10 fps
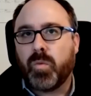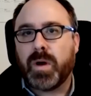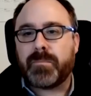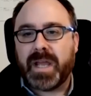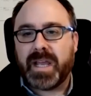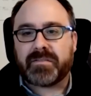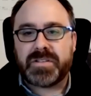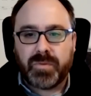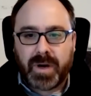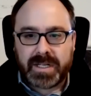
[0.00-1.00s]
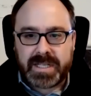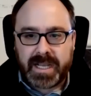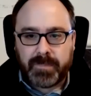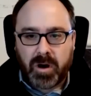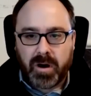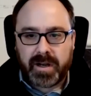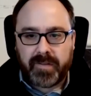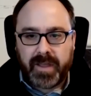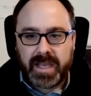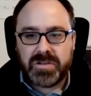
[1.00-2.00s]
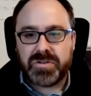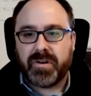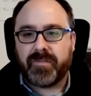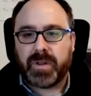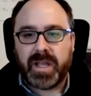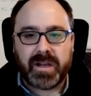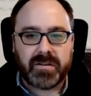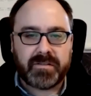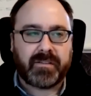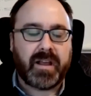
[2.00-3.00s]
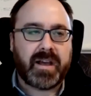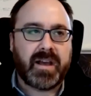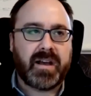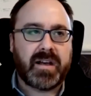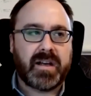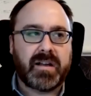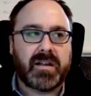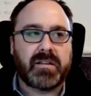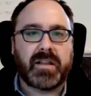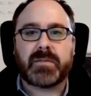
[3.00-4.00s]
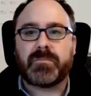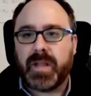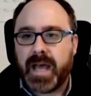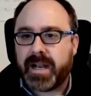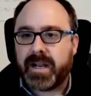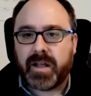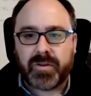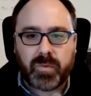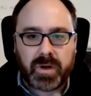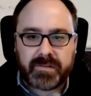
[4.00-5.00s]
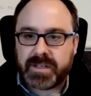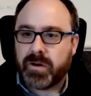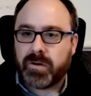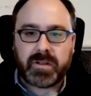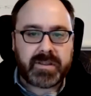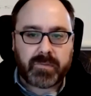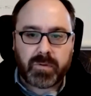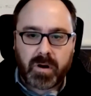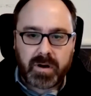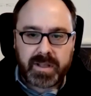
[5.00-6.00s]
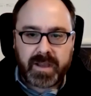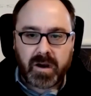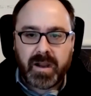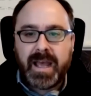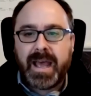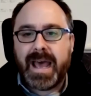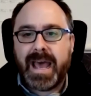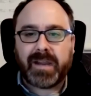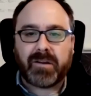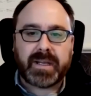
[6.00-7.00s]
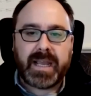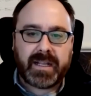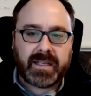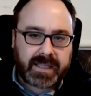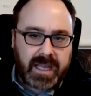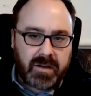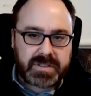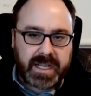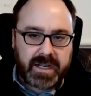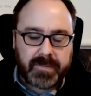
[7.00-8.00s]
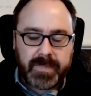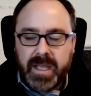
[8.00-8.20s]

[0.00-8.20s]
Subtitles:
what banks do want to take part in that. You do have players like Plaid and other ones, and Yodlee, that were already there aggregating account data